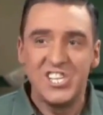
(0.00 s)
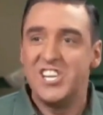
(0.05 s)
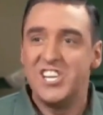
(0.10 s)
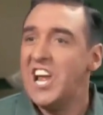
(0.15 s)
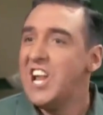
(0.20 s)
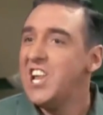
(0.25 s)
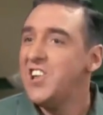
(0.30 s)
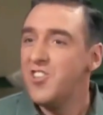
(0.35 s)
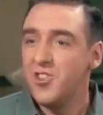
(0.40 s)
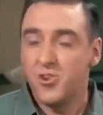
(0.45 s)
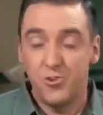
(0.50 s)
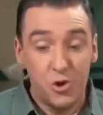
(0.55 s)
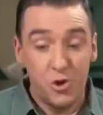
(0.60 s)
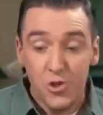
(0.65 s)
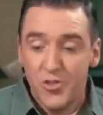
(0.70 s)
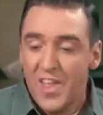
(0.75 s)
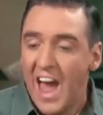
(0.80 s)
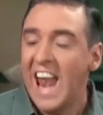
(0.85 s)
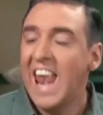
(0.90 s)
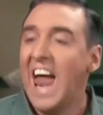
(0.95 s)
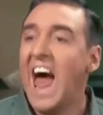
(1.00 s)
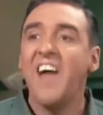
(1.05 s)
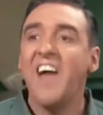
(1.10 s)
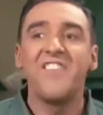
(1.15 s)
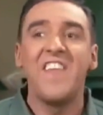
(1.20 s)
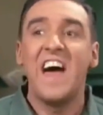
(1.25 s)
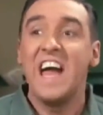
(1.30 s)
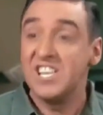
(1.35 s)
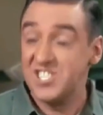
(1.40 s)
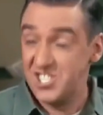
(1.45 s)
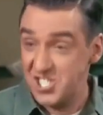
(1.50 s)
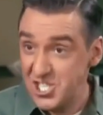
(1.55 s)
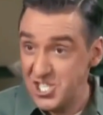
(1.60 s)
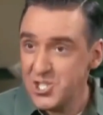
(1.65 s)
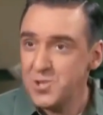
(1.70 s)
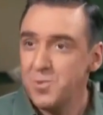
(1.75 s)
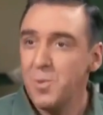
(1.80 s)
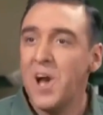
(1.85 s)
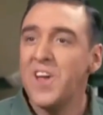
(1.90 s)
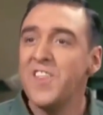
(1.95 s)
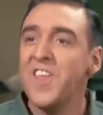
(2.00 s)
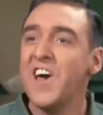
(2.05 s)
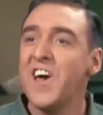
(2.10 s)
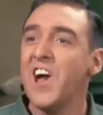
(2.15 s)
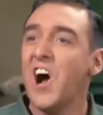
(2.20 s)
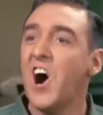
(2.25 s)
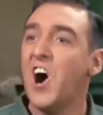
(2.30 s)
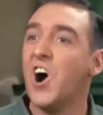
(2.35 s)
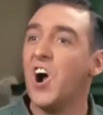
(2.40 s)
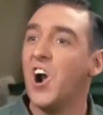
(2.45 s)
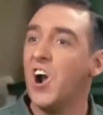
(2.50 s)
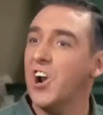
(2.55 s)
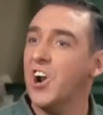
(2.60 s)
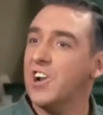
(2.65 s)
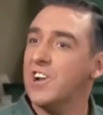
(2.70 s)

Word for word: To tell you the truth, I like things just the way they are.